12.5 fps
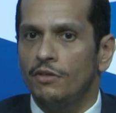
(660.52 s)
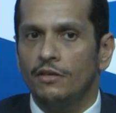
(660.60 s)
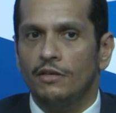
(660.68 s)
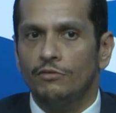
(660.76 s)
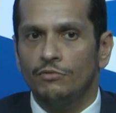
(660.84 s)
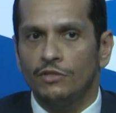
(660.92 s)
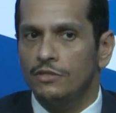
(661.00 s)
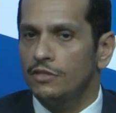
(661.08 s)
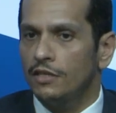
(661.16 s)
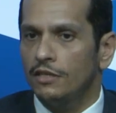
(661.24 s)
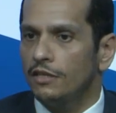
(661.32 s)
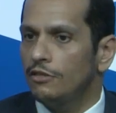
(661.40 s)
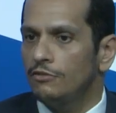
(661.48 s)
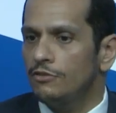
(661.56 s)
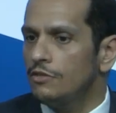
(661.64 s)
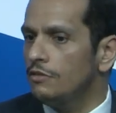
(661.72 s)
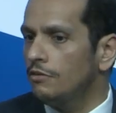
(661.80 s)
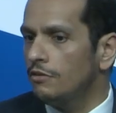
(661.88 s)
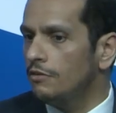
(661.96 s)
and we disagreed on,
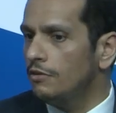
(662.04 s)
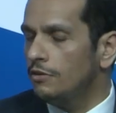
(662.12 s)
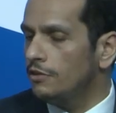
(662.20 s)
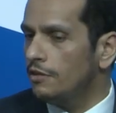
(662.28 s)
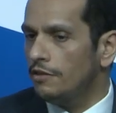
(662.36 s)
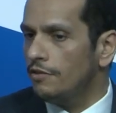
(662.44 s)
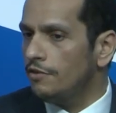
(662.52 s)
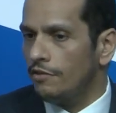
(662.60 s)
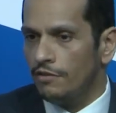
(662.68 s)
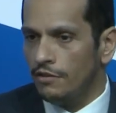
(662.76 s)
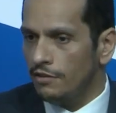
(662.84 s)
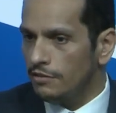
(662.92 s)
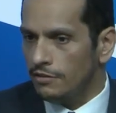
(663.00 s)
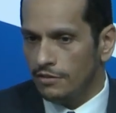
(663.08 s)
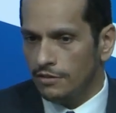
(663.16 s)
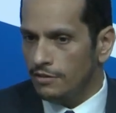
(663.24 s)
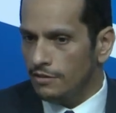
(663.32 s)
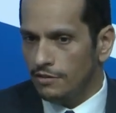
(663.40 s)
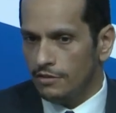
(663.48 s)
on, on another thing,
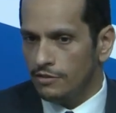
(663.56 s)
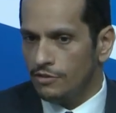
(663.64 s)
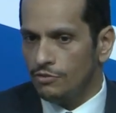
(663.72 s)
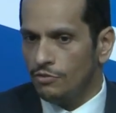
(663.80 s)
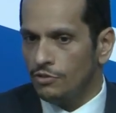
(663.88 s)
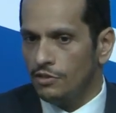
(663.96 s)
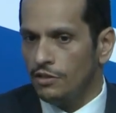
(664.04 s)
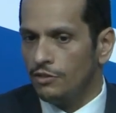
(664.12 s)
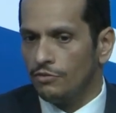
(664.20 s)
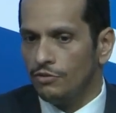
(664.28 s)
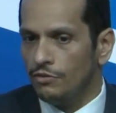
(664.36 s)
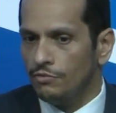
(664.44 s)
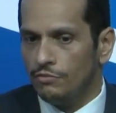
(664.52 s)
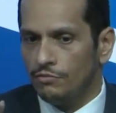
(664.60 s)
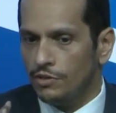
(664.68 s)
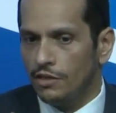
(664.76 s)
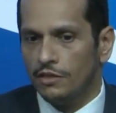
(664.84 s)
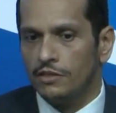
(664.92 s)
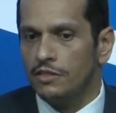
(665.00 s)
it's totally wrong. We
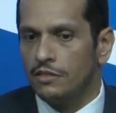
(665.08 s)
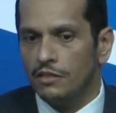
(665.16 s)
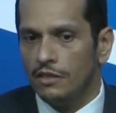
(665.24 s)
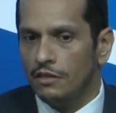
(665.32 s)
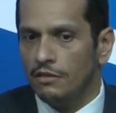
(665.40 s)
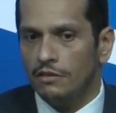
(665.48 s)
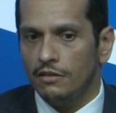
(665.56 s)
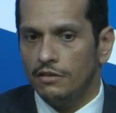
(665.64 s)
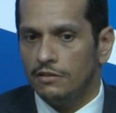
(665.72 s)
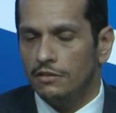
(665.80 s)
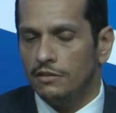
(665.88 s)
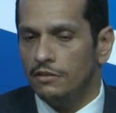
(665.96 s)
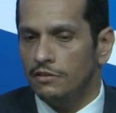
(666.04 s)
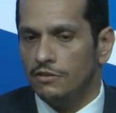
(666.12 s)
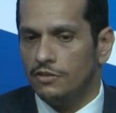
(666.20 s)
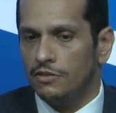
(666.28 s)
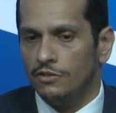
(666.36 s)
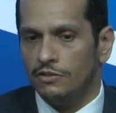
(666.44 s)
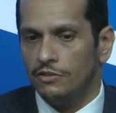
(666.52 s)
are still in, in
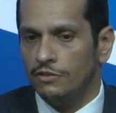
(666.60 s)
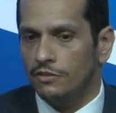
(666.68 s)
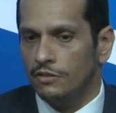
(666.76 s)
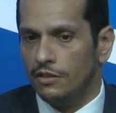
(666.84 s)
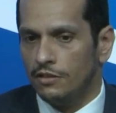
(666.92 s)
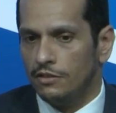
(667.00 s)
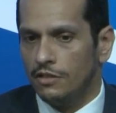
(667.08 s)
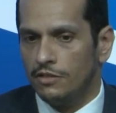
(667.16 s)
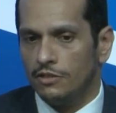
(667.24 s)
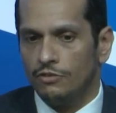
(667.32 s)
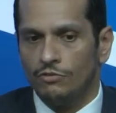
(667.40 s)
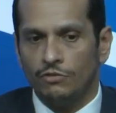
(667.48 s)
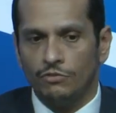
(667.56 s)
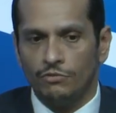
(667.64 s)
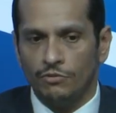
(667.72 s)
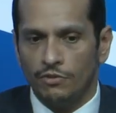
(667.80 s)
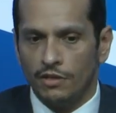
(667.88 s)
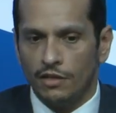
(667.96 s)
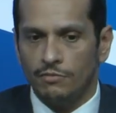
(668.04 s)
discussion, and as I told you,
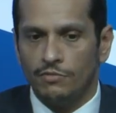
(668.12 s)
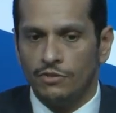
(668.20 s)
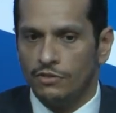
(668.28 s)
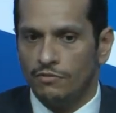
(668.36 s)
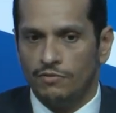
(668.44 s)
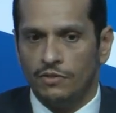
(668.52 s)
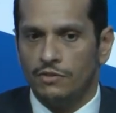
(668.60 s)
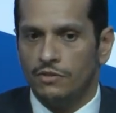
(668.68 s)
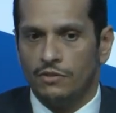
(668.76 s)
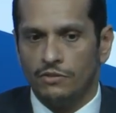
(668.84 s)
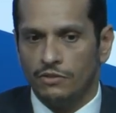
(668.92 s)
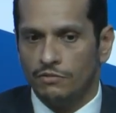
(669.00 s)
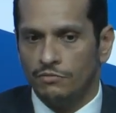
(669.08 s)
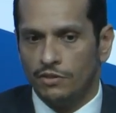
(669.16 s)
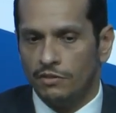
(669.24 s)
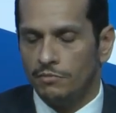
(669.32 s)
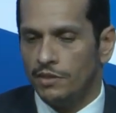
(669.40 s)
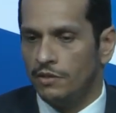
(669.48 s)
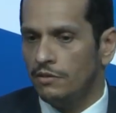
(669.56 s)
the elements of the discussion will
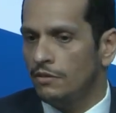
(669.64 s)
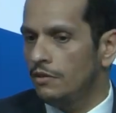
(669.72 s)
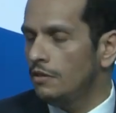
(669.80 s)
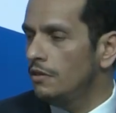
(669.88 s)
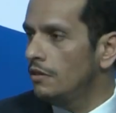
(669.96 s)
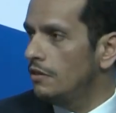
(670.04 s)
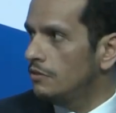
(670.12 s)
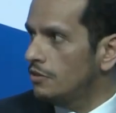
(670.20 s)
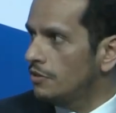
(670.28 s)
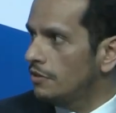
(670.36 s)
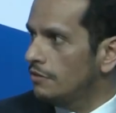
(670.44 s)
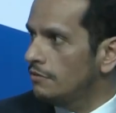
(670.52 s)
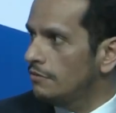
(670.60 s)
remain discreet.